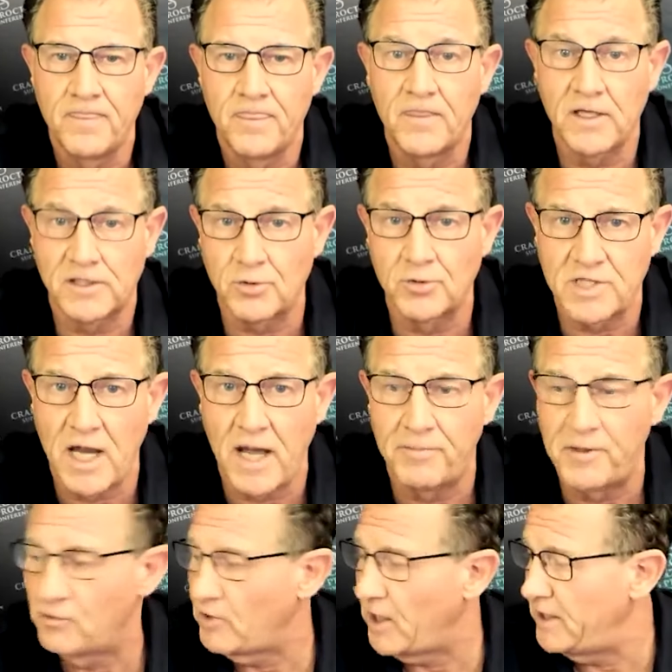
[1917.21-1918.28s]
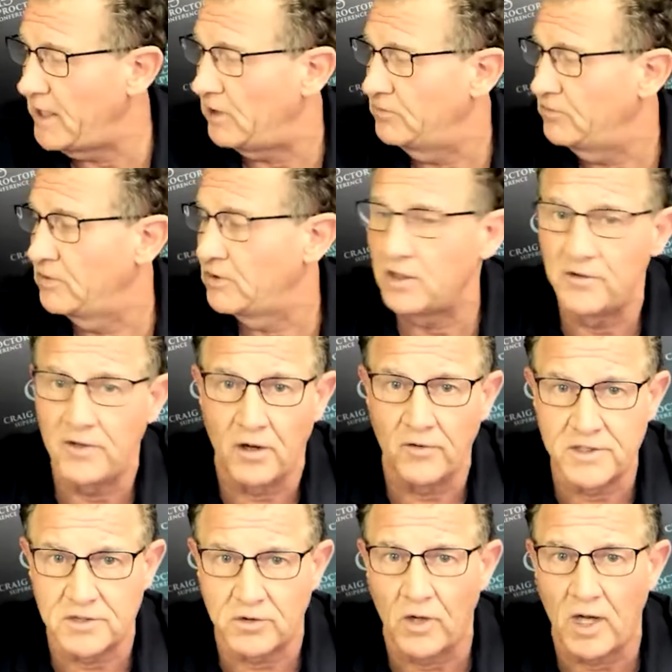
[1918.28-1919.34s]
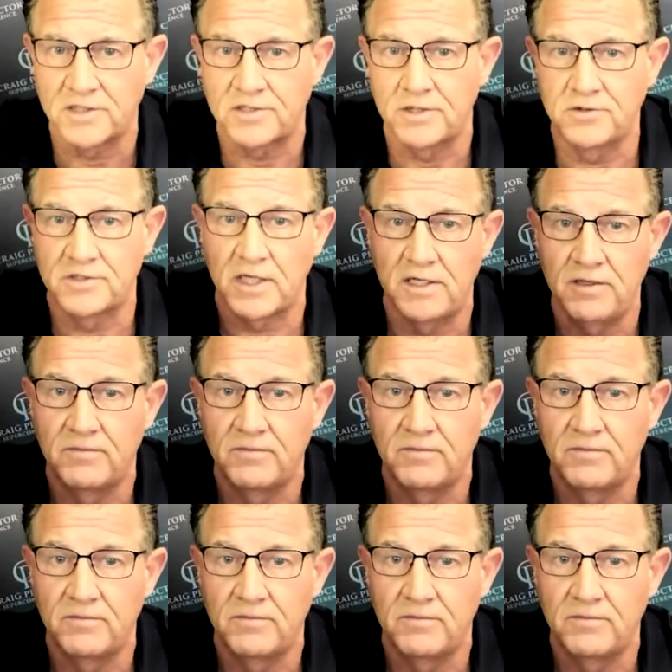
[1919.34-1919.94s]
That's what's happening right now. Look at the, all these lawsuits. Like,